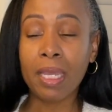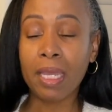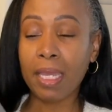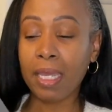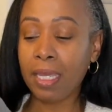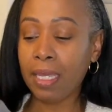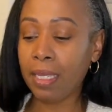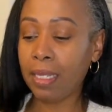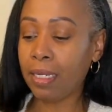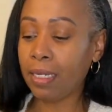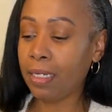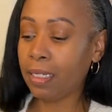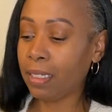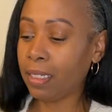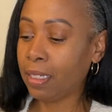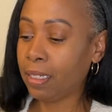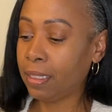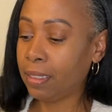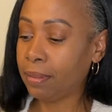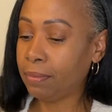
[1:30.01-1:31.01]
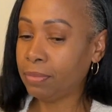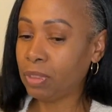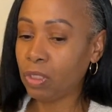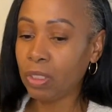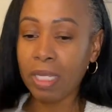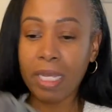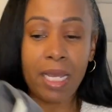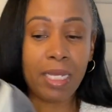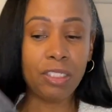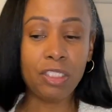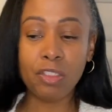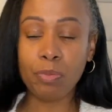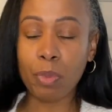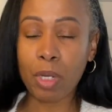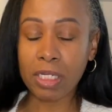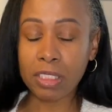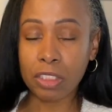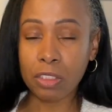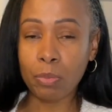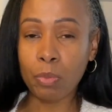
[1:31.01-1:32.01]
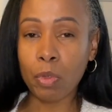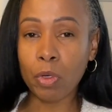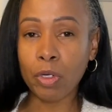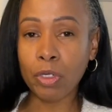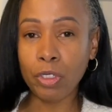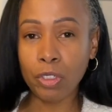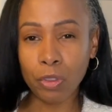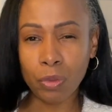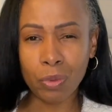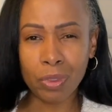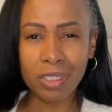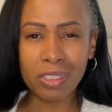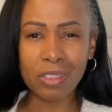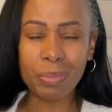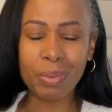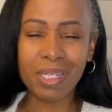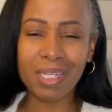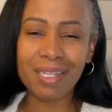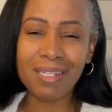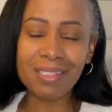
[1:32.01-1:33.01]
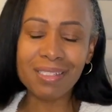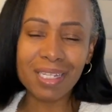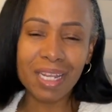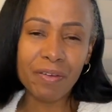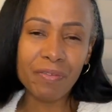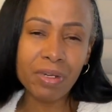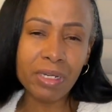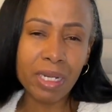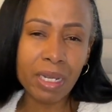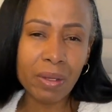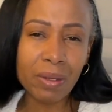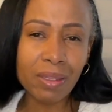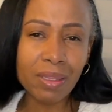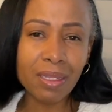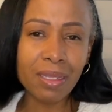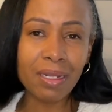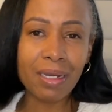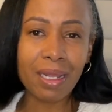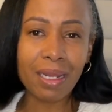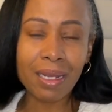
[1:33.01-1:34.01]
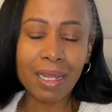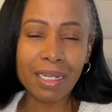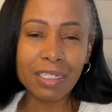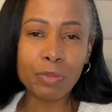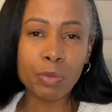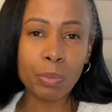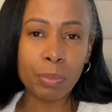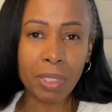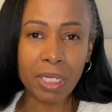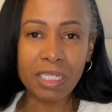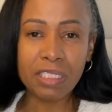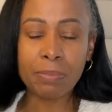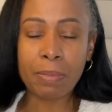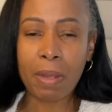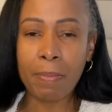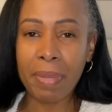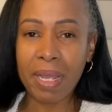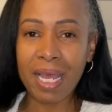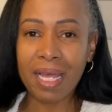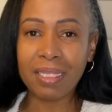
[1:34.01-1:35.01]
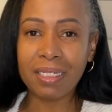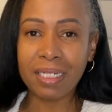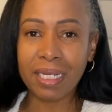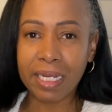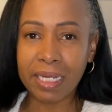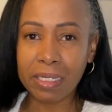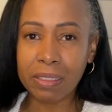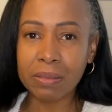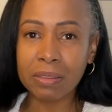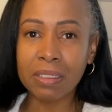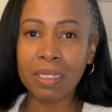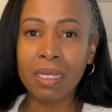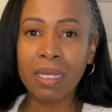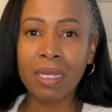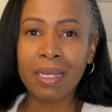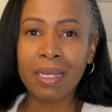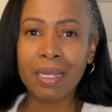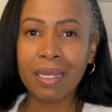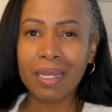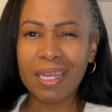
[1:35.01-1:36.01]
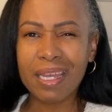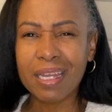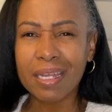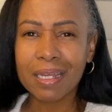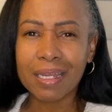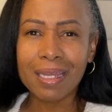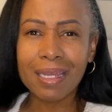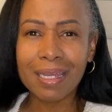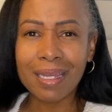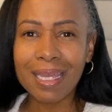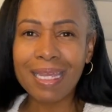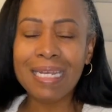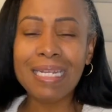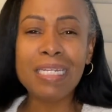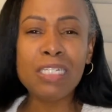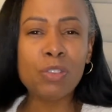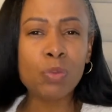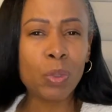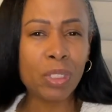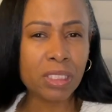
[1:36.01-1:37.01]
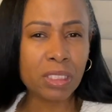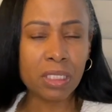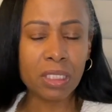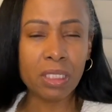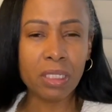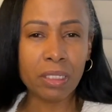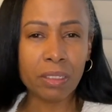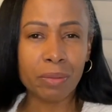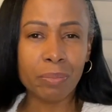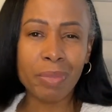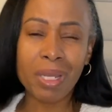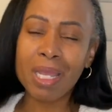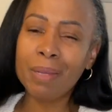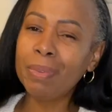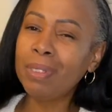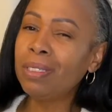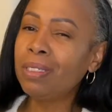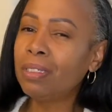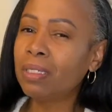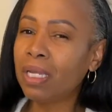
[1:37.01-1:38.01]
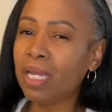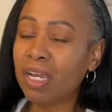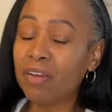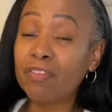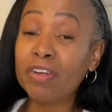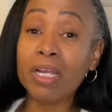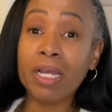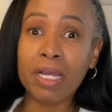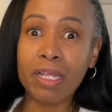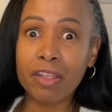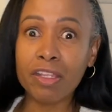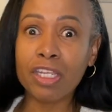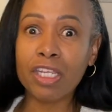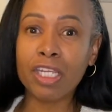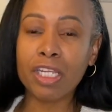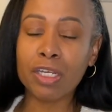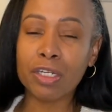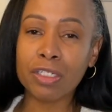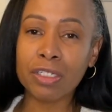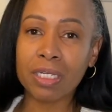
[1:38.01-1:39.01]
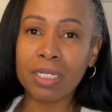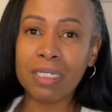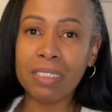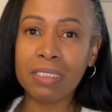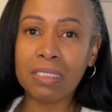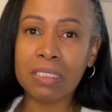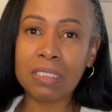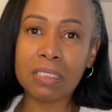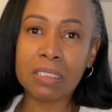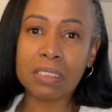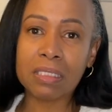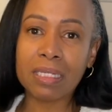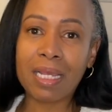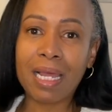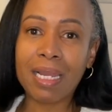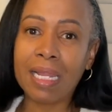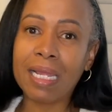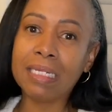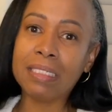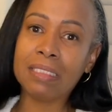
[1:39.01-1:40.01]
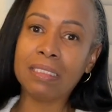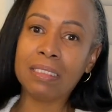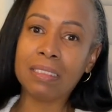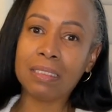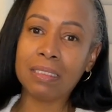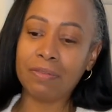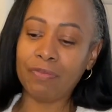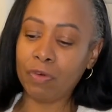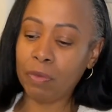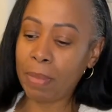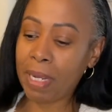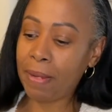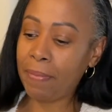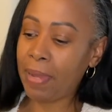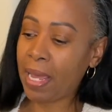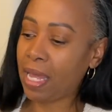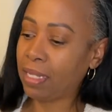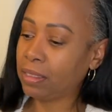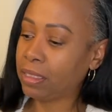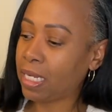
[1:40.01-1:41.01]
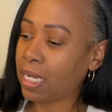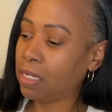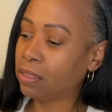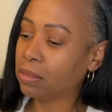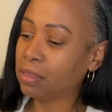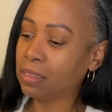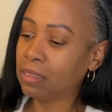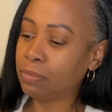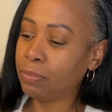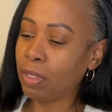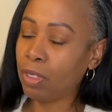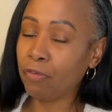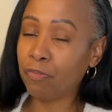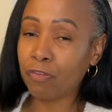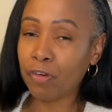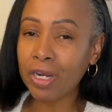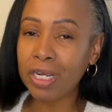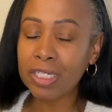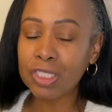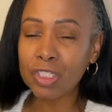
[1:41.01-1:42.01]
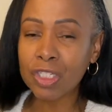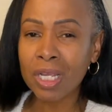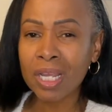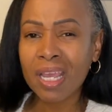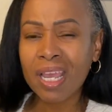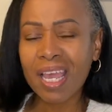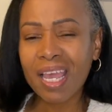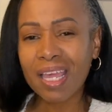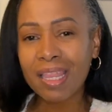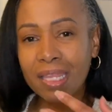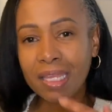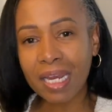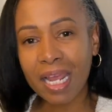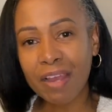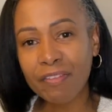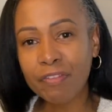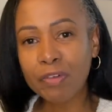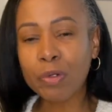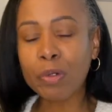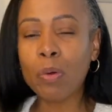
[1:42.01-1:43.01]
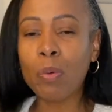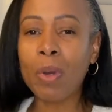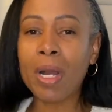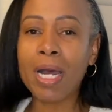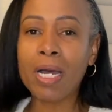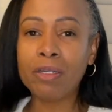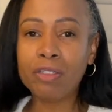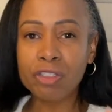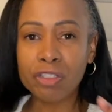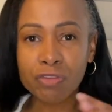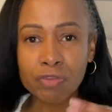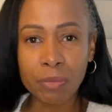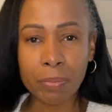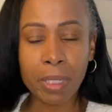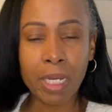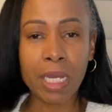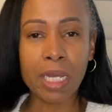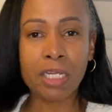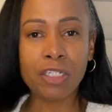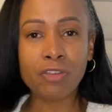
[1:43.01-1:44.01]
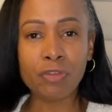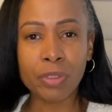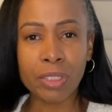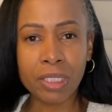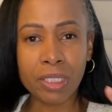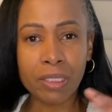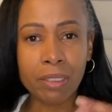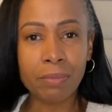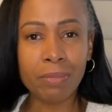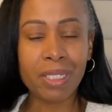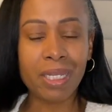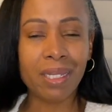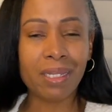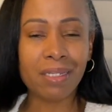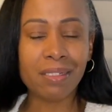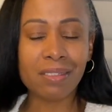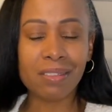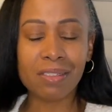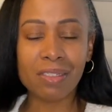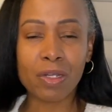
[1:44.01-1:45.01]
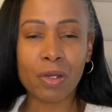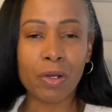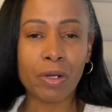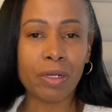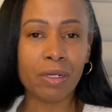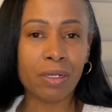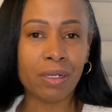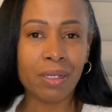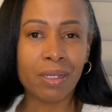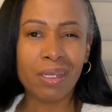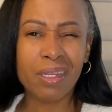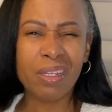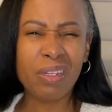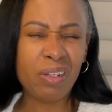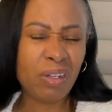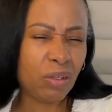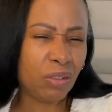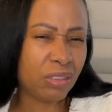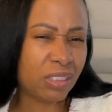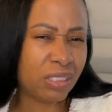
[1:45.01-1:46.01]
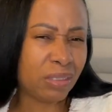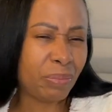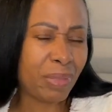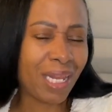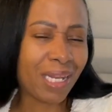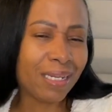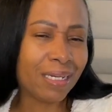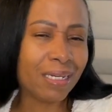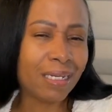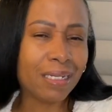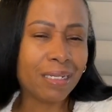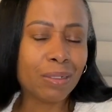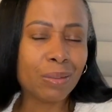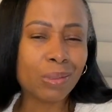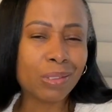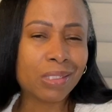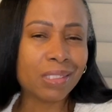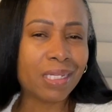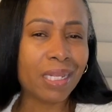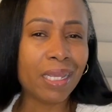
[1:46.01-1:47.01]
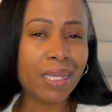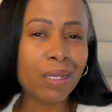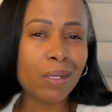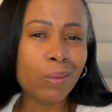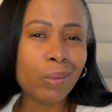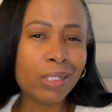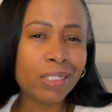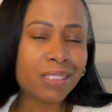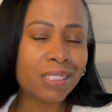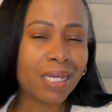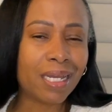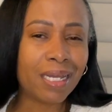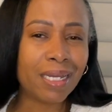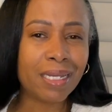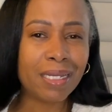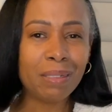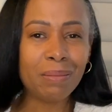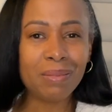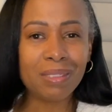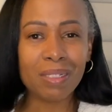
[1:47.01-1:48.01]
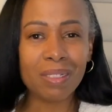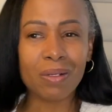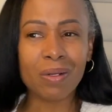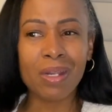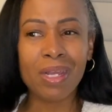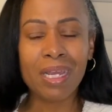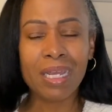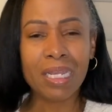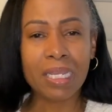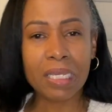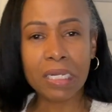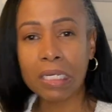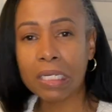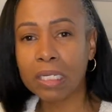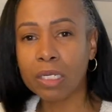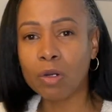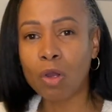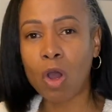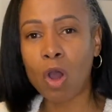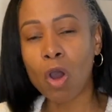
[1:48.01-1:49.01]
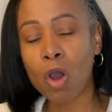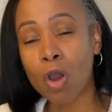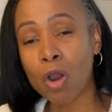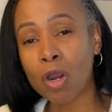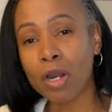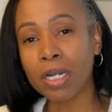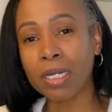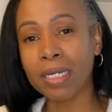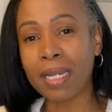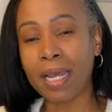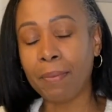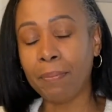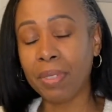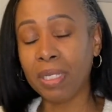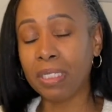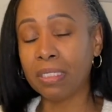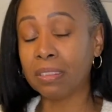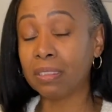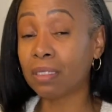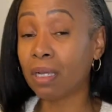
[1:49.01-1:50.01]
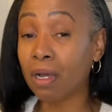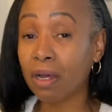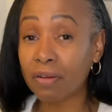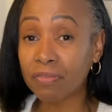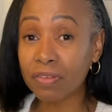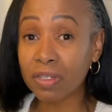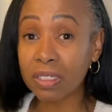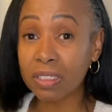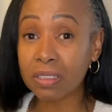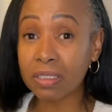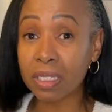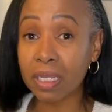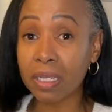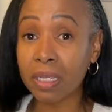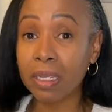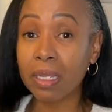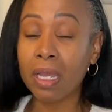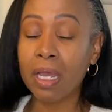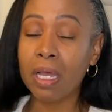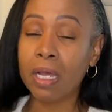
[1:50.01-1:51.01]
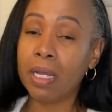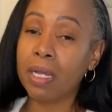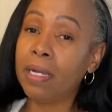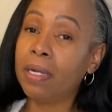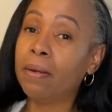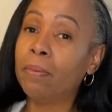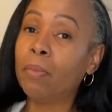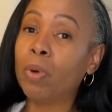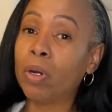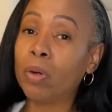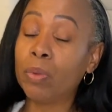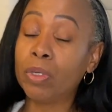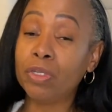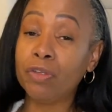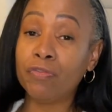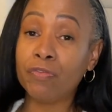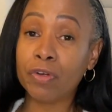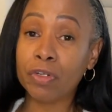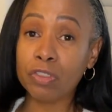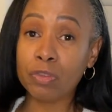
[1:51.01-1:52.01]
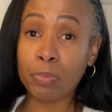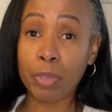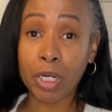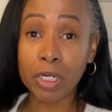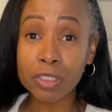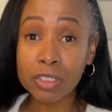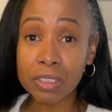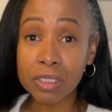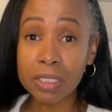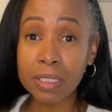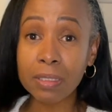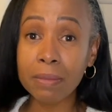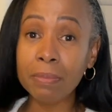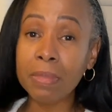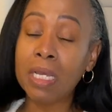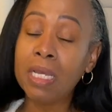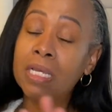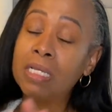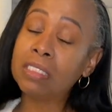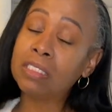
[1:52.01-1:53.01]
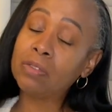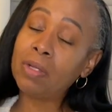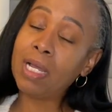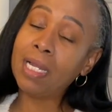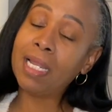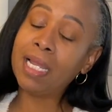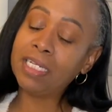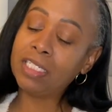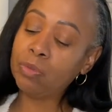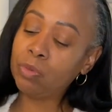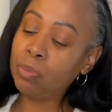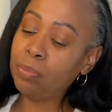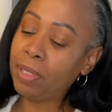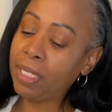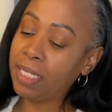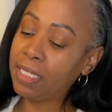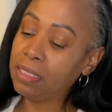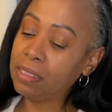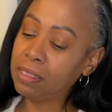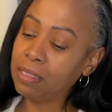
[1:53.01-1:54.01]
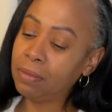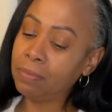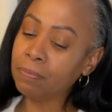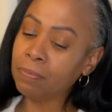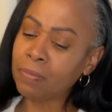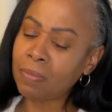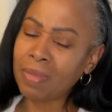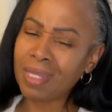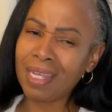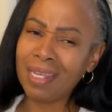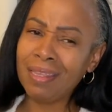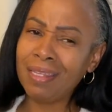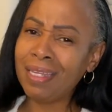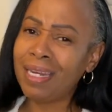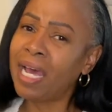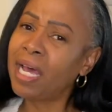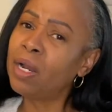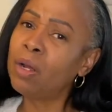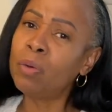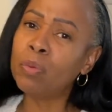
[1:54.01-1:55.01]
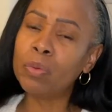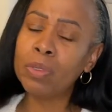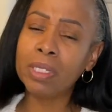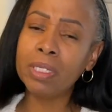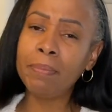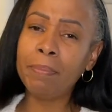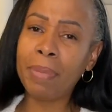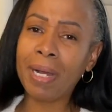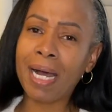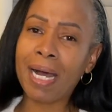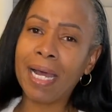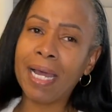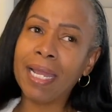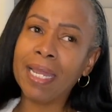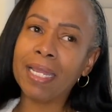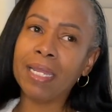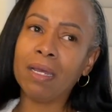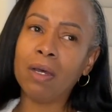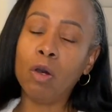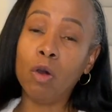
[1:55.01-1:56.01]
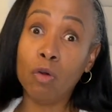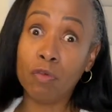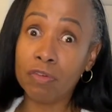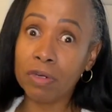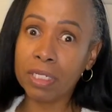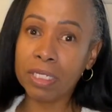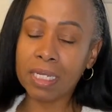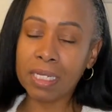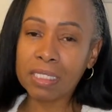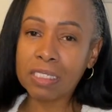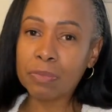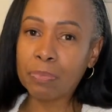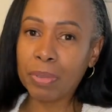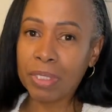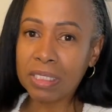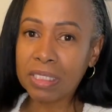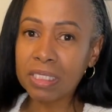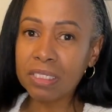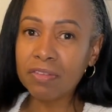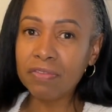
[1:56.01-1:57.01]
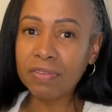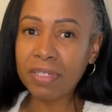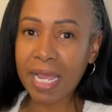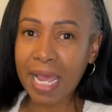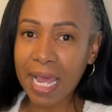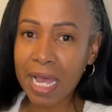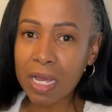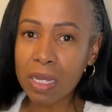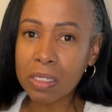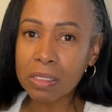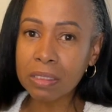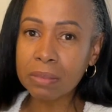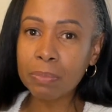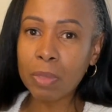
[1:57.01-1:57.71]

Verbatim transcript: And um, so yeah, I just bought some more new ones because every now and then I like to replace my bath towels eh, at least once a year, maybe every other year because I like for my bath towels to smell fresh. And then after a while, just from laundering them, they can start you know, smelling a little stale at times or get a little hard and not be as soft as they um, were when you first purchased them. So I like to replace them. And then I don't really buy overly expensive towels.